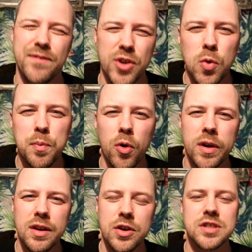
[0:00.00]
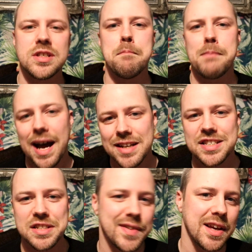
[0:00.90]
viewpoint because the
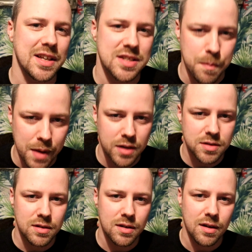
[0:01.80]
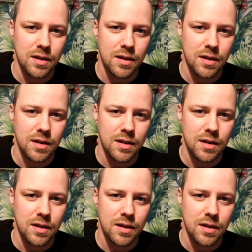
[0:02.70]
masses think it's the best.